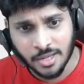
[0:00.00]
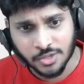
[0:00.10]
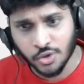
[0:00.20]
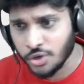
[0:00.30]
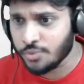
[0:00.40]

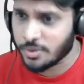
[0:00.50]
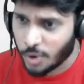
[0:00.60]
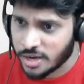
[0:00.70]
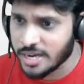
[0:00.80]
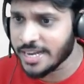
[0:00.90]
So you would have
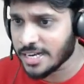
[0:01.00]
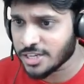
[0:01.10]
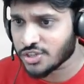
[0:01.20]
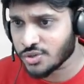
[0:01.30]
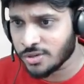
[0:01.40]
already
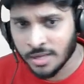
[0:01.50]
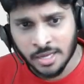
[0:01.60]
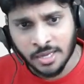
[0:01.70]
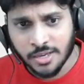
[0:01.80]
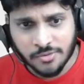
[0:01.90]
understood.
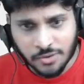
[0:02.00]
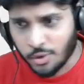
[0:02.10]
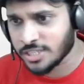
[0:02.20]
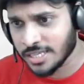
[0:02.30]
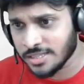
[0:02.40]
If you're
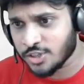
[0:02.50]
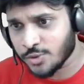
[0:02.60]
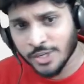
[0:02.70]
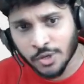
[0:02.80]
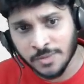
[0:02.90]
watching this
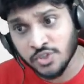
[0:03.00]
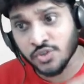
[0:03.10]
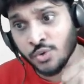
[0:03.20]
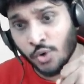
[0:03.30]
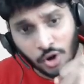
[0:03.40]
video, means
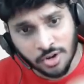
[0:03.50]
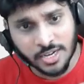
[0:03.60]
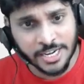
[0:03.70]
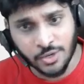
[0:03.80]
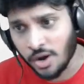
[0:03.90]
you
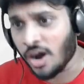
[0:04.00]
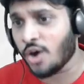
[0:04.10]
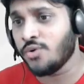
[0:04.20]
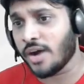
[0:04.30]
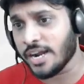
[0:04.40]
already know
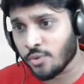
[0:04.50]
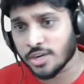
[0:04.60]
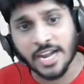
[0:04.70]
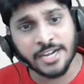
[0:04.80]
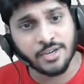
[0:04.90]
how and
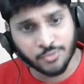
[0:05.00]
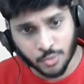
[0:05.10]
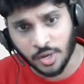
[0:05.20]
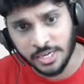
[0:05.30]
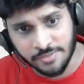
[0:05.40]
what kind of
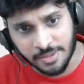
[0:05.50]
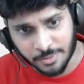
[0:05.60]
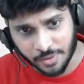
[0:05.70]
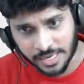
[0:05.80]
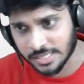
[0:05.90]
quality we
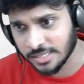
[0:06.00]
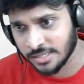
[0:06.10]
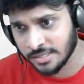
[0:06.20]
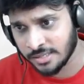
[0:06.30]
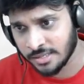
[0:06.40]
provide.
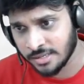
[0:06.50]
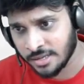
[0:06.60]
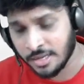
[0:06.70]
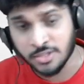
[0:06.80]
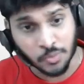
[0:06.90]

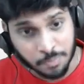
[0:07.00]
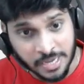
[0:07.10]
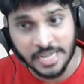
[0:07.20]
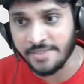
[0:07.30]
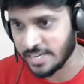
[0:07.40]
So
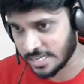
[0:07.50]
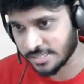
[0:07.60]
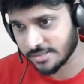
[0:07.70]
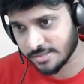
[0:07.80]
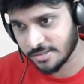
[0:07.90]
believe in
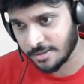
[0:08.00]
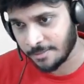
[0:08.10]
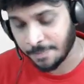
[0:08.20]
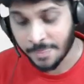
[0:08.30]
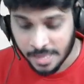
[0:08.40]
us.
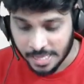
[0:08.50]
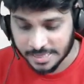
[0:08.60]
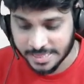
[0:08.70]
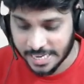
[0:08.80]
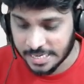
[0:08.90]

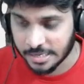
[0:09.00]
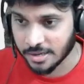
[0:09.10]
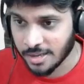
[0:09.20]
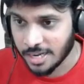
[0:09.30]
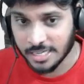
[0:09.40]
Then,
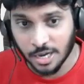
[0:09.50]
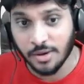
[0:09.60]
now